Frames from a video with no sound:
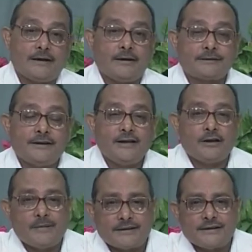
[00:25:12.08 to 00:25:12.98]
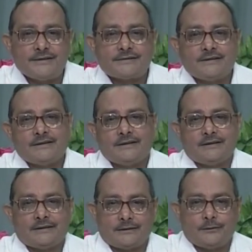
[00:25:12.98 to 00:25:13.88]
a single message.
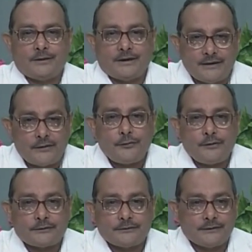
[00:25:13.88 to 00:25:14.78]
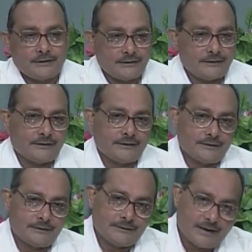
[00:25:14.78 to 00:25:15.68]
You know, and therefore, uh,
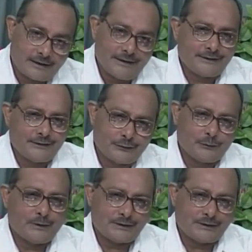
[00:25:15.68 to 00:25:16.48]
and there is also